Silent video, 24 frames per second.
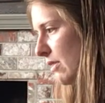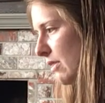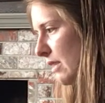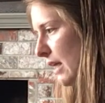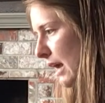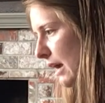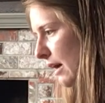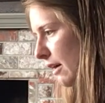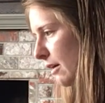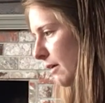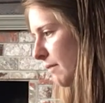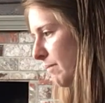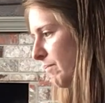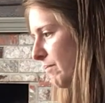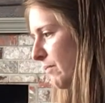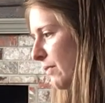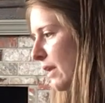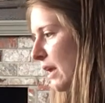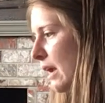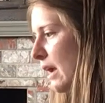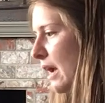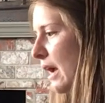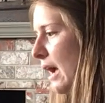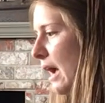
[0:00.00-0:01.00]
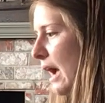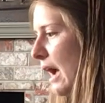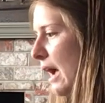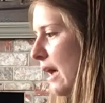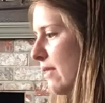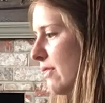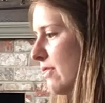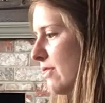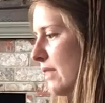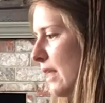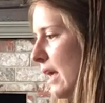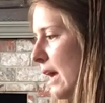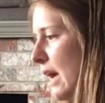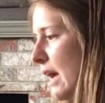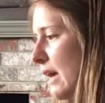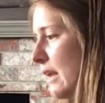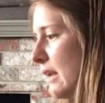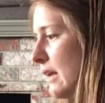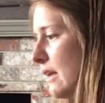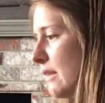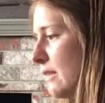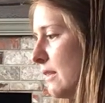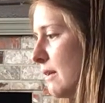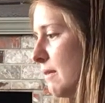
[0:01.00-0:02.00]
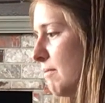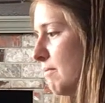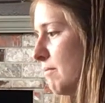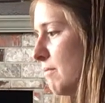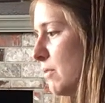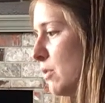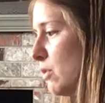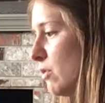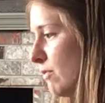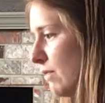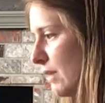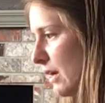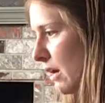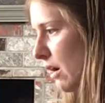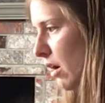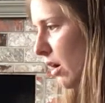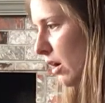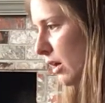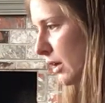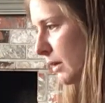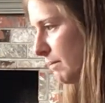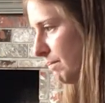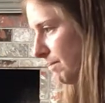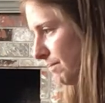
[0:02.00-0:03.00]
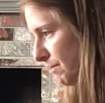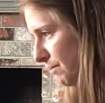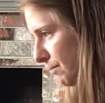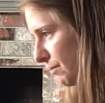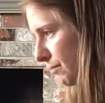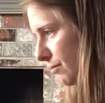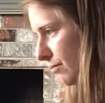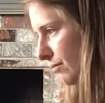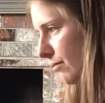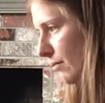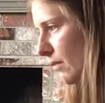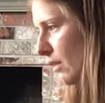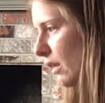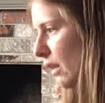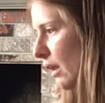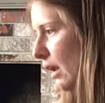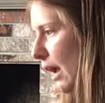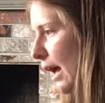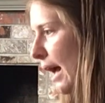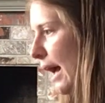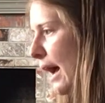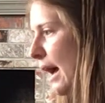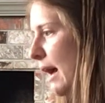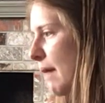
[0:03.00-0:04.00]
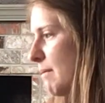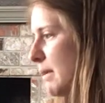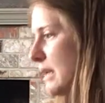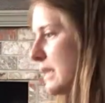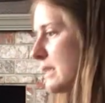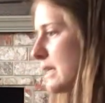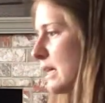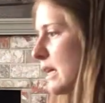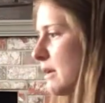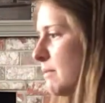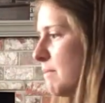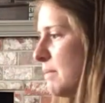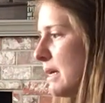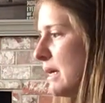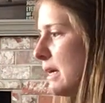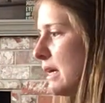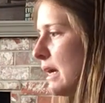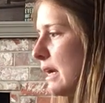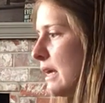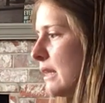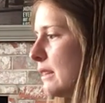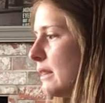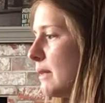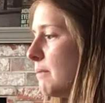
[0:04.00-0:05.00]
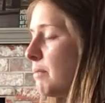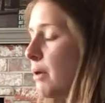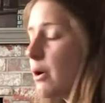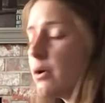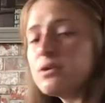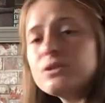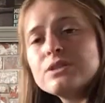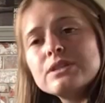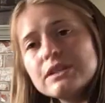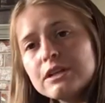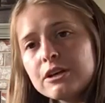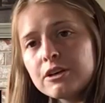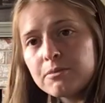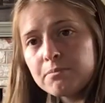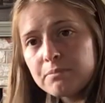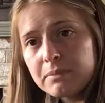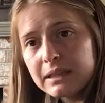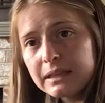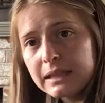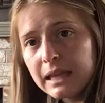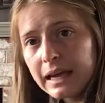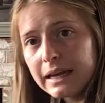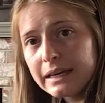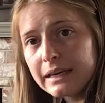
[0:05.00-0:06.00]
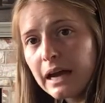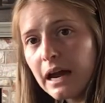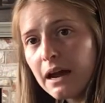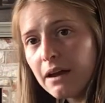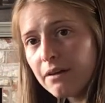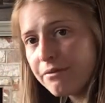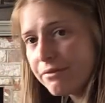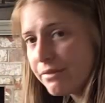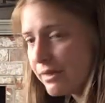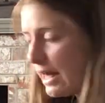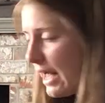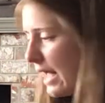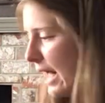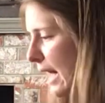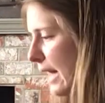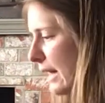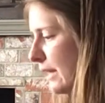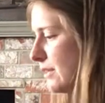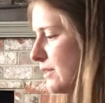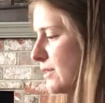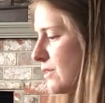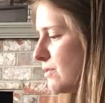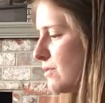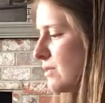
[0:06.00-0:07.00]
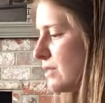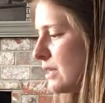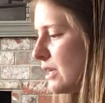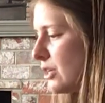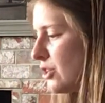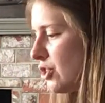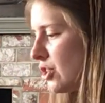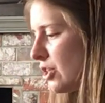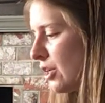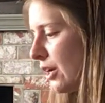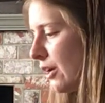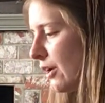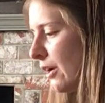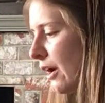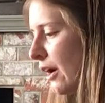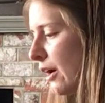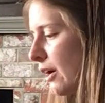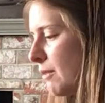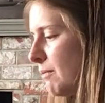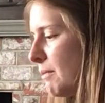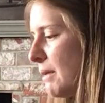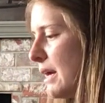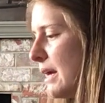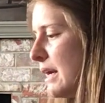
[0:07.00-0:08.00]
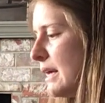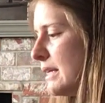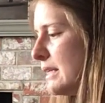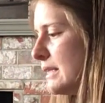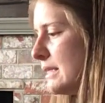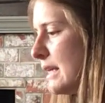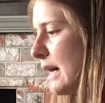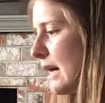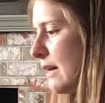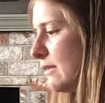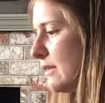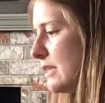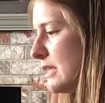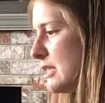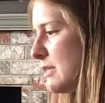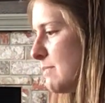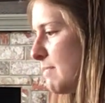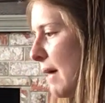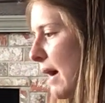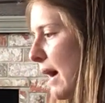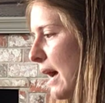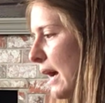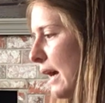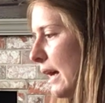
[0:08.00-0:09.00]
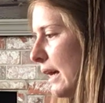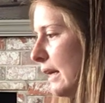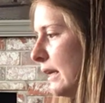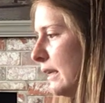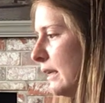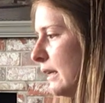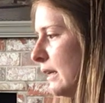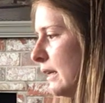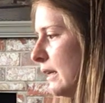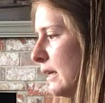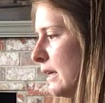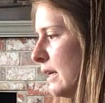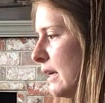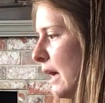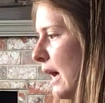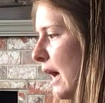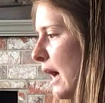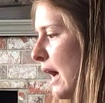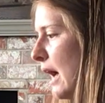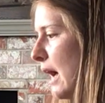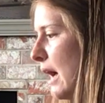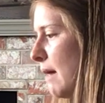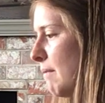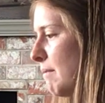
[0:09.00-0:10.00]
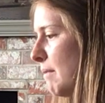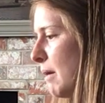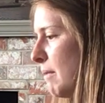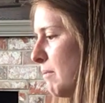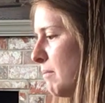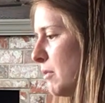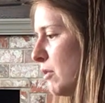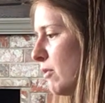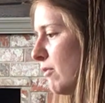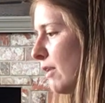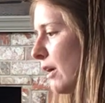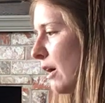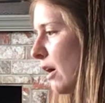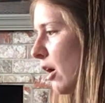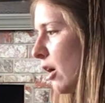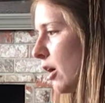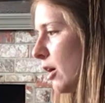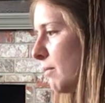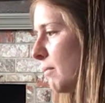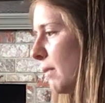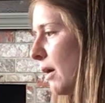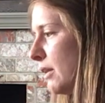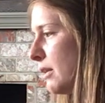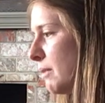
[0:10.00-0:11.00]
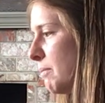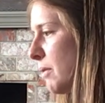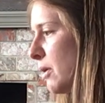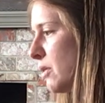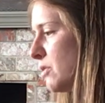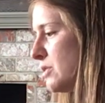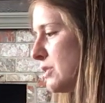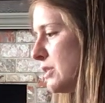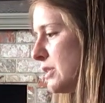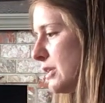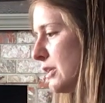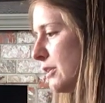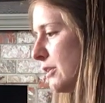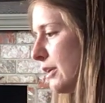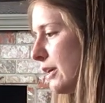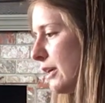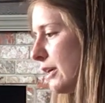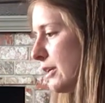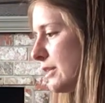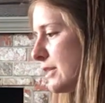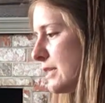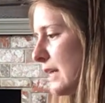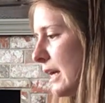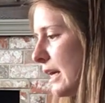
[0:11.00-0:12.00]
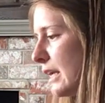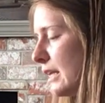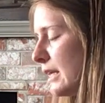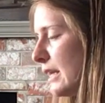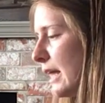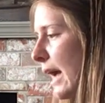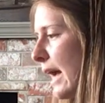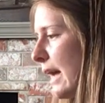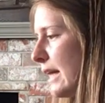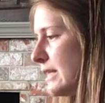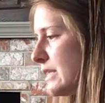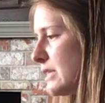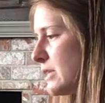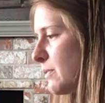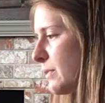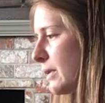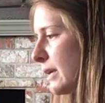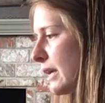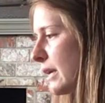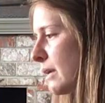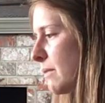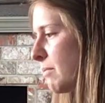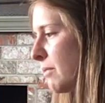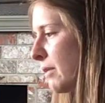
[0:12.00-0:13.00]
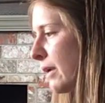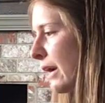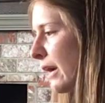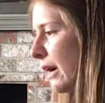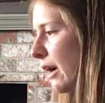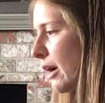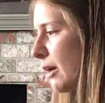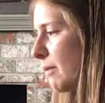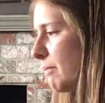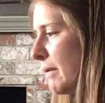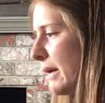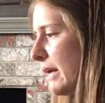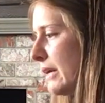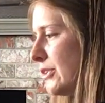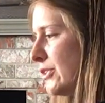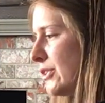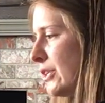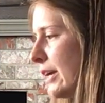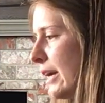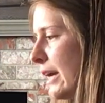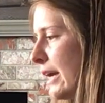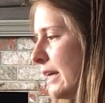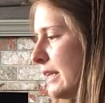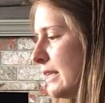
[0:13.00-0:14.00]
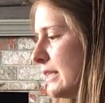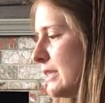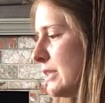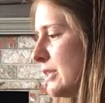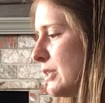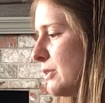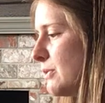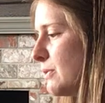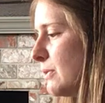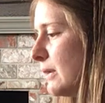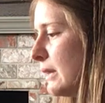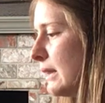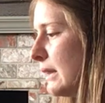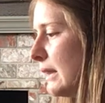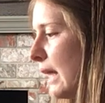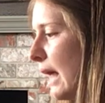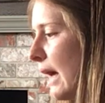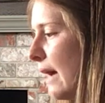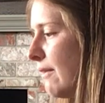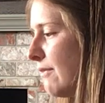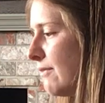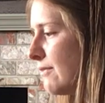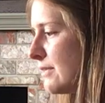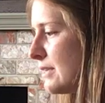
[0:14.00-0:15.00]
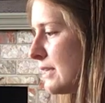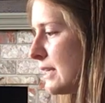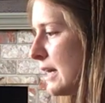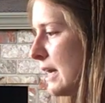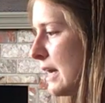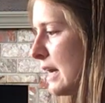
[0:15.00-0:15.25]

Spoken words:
there. And then the moving arm is going to be in the posterior midline of the head. So stationary arm down the spine, moving arm on the posterior side of the head. So we're going to bring our patient into left